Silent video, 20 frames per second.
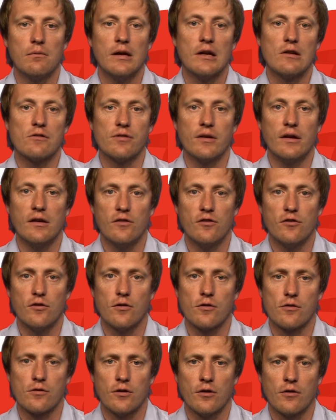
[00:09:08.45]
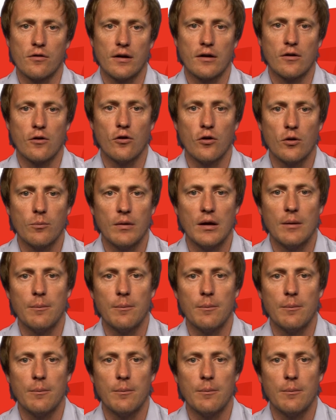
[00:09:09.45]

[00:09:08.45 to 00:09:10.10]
increase your economy.